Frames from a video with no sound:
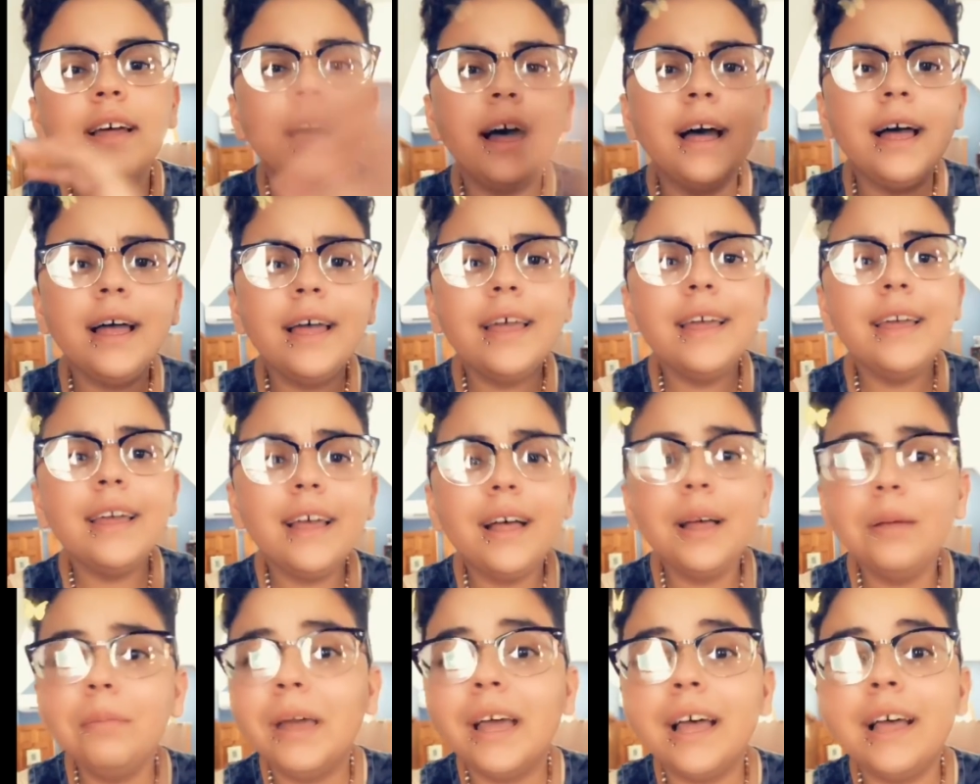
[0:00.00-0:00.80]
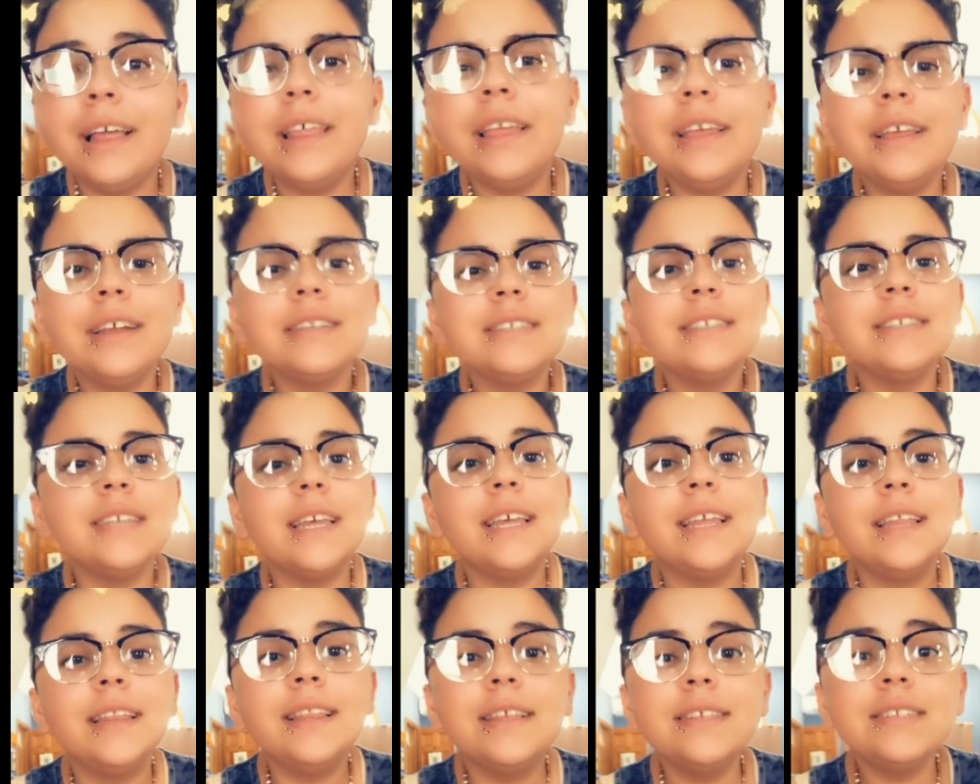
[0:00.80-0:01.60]
Hi, I'm Alex,
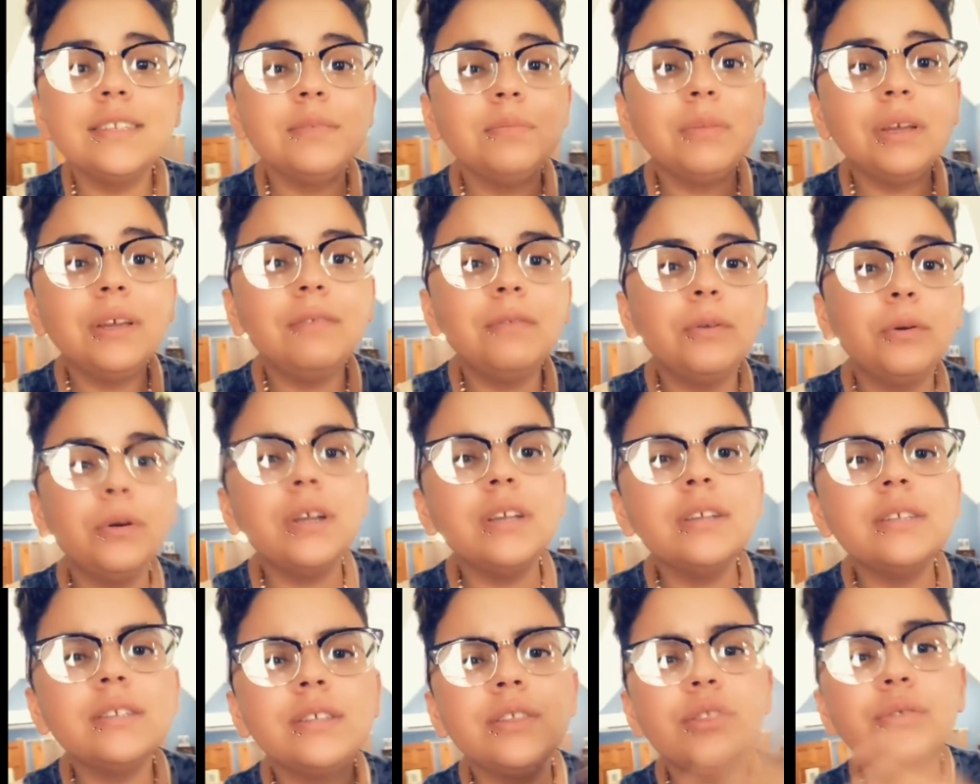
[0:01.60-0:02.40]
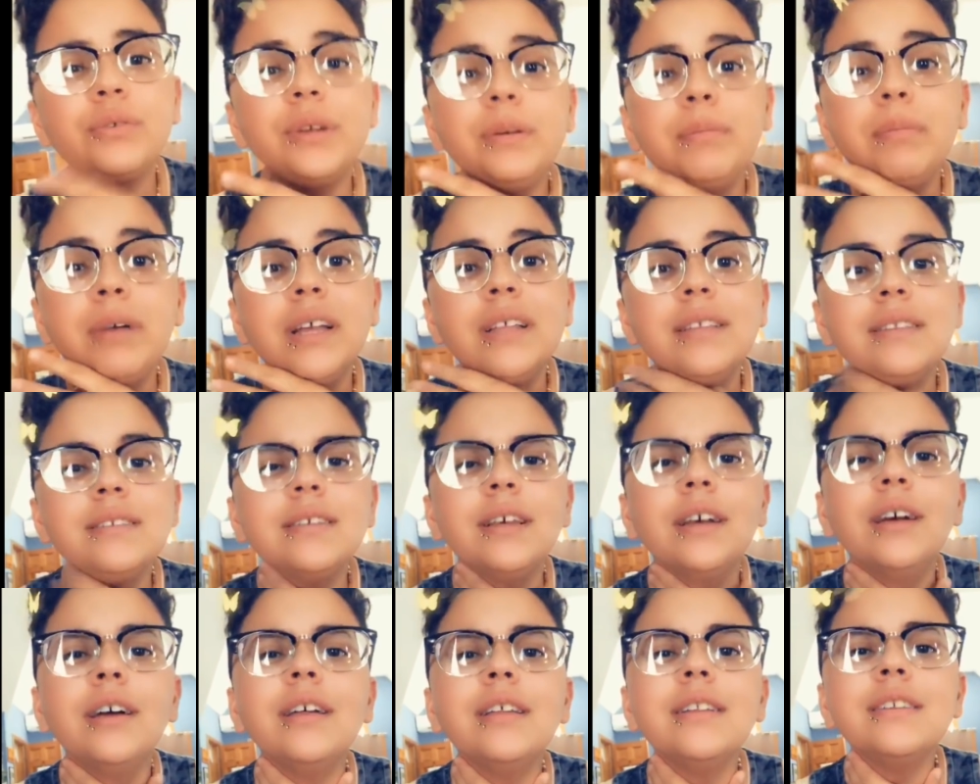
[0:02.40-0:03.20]
and this is my voice 3 months
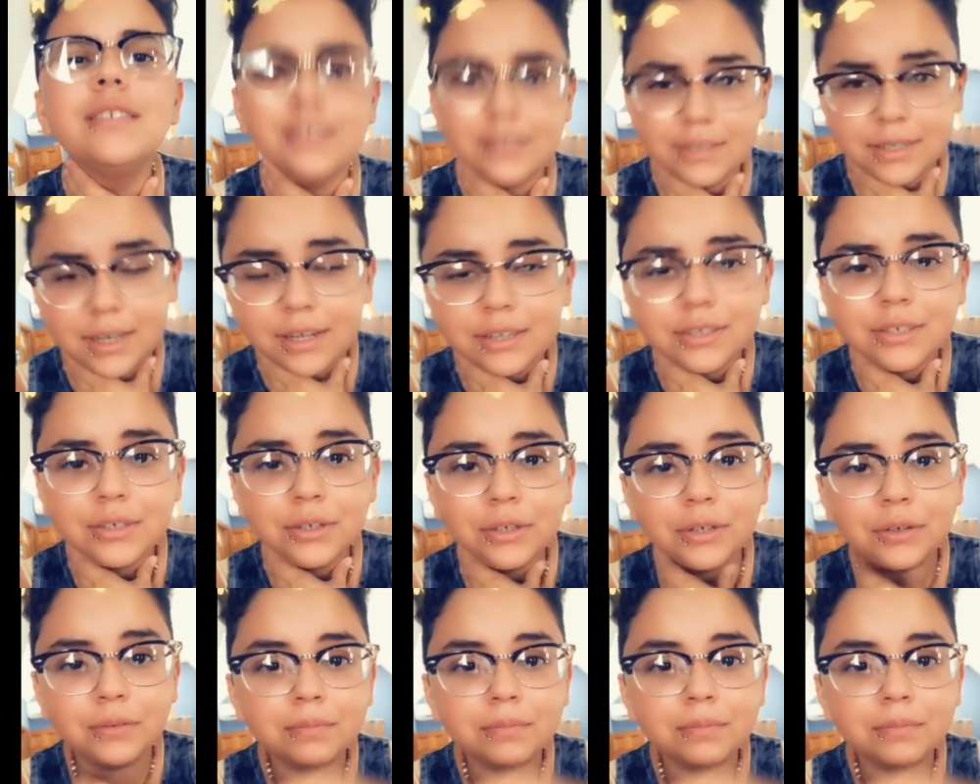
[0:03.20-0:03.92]
on testosterone.